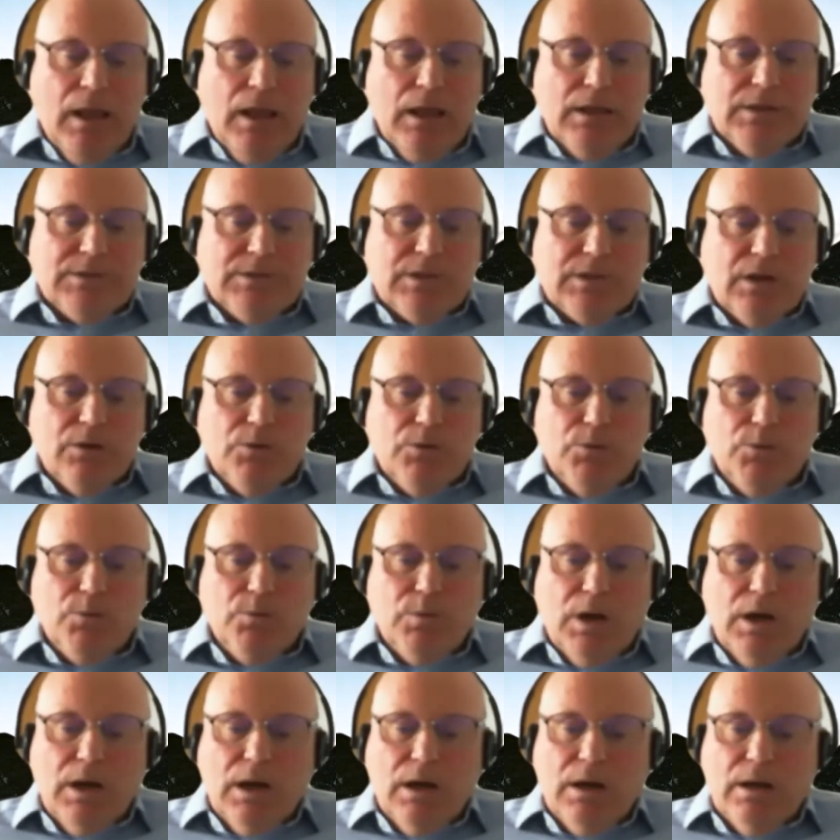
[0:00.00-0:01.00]
So
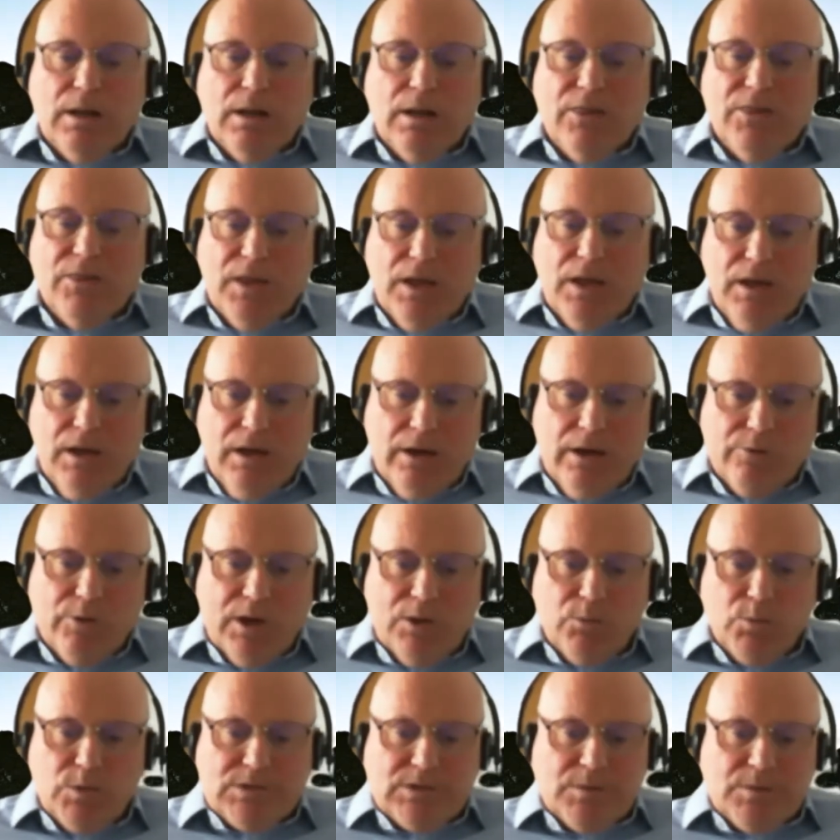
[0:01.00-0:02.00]
uh, there,
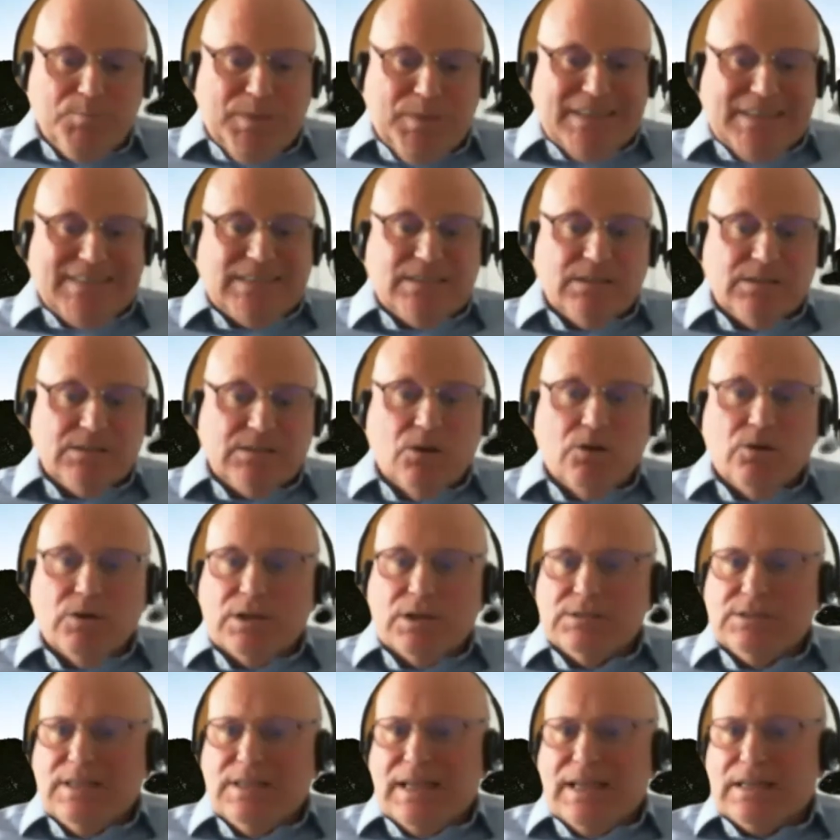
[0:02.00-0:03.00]
I was a business
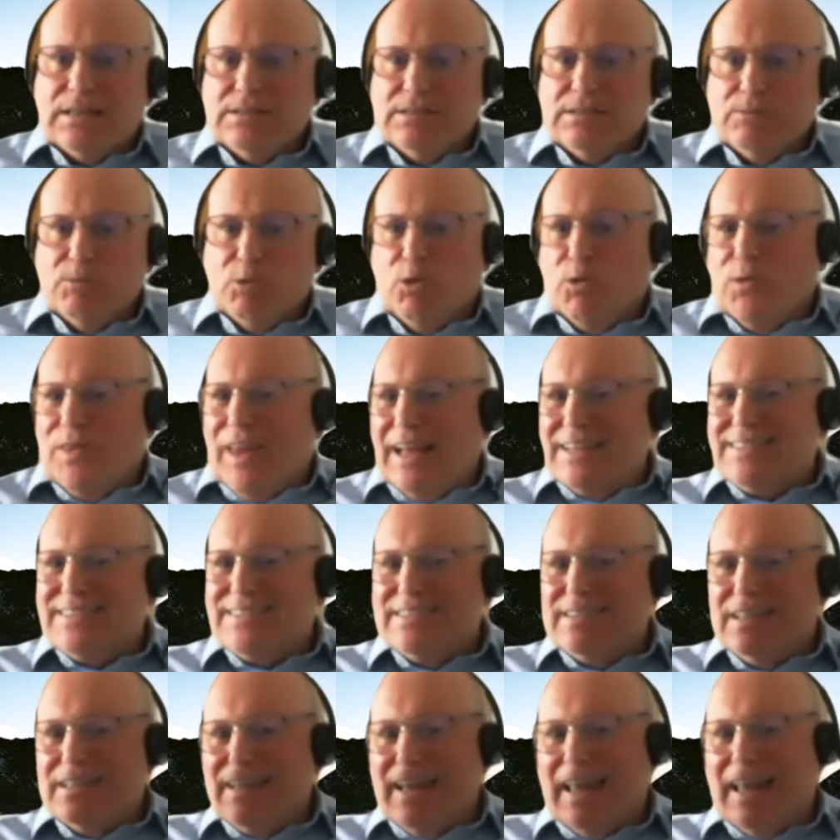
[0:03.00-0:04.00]
architect, or that's
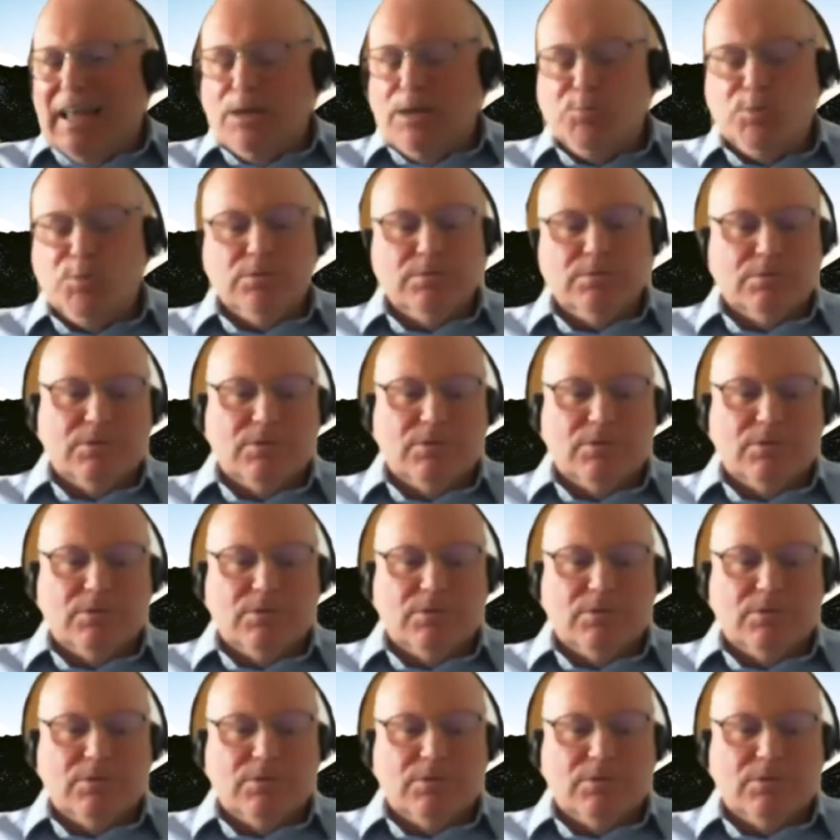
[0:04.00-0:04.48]
the label,